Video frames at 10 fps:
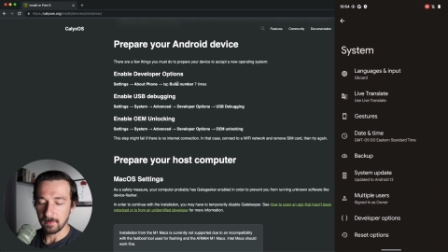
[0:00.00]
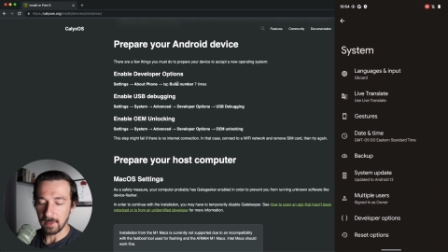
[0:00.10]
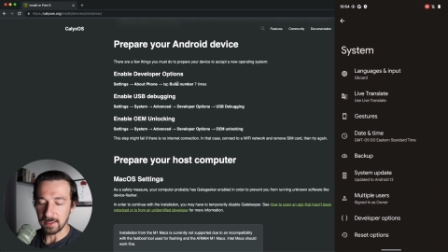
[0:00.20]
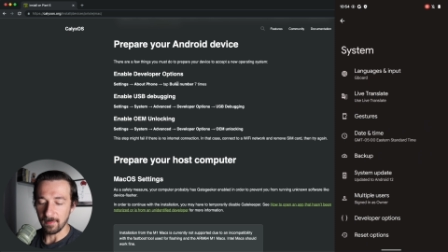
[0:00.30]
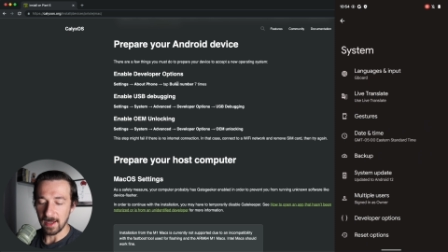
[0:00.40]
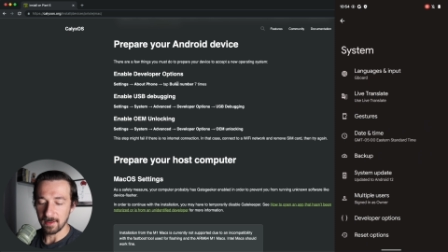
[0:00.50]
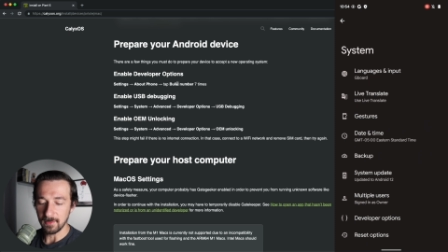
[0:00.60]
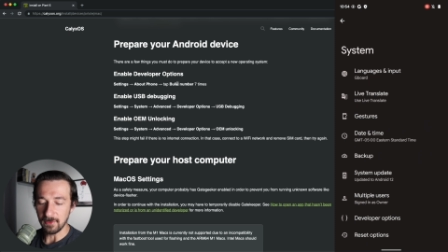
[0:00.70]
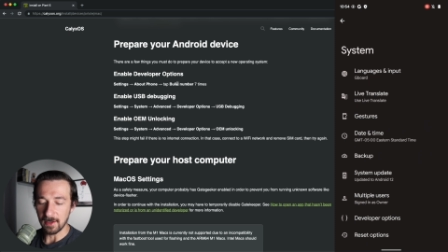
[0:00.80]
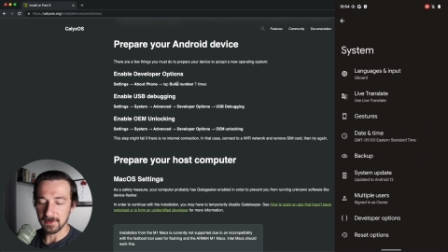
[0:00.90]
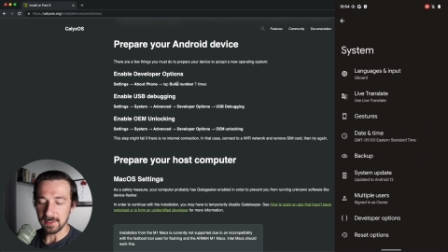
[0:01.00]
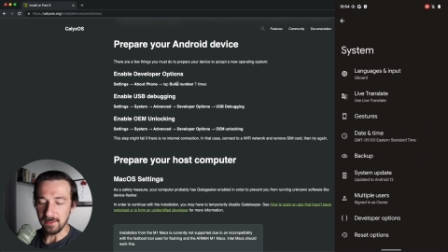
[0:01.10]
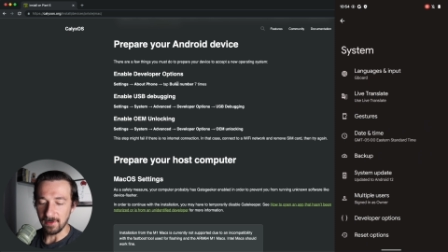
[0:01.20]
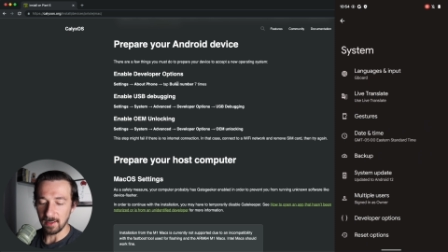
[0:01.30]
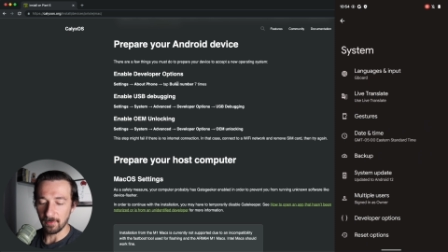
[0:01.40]
At the bottom, you now see
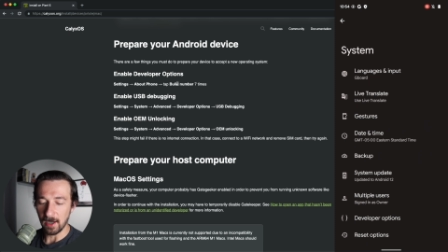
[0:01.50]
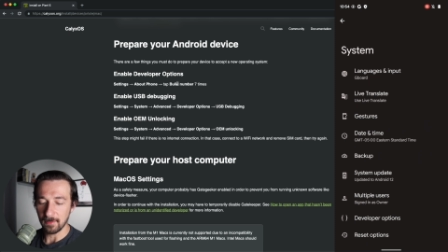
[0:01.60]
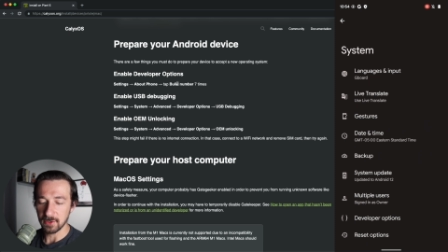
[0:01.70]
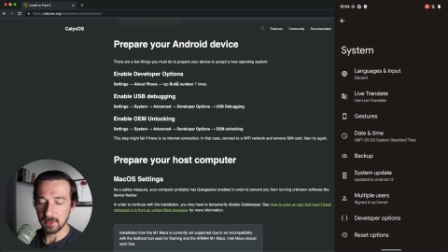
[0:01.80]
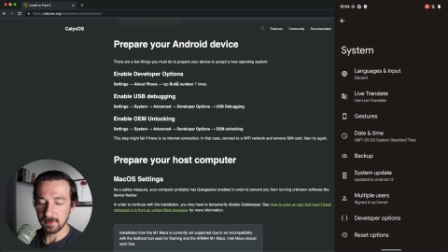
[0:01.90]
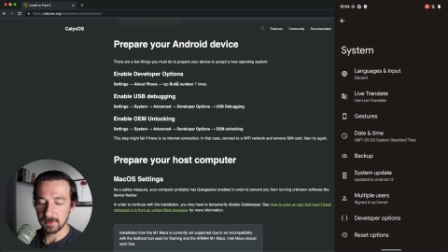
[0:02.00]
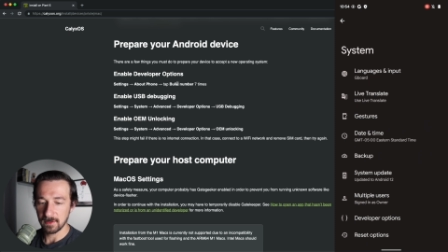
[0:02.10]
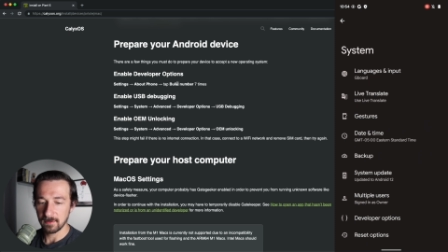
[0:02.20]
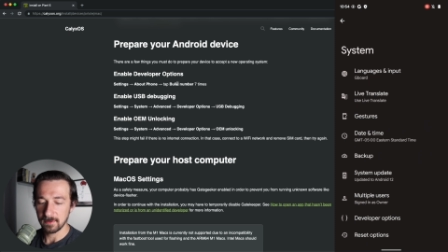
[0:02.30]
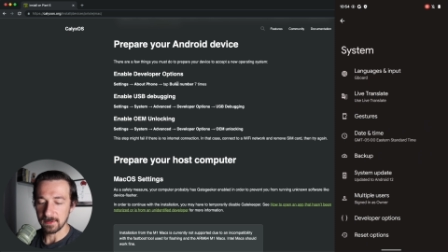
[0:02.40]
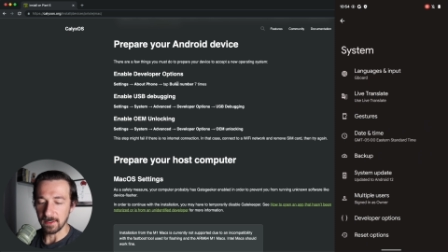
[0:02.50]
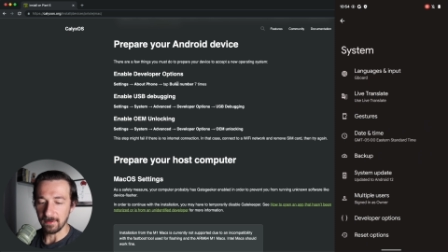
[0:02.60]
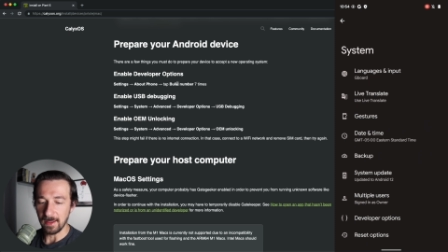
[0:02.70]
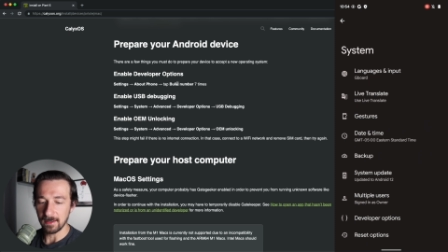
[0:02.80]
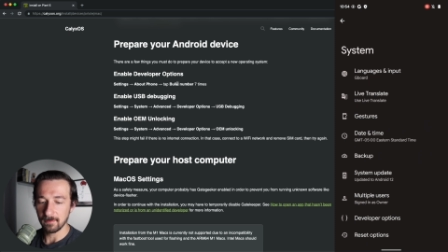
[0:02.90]
developer options, select
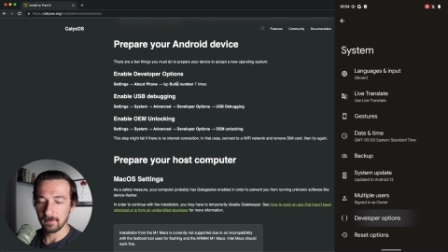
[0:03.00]
that.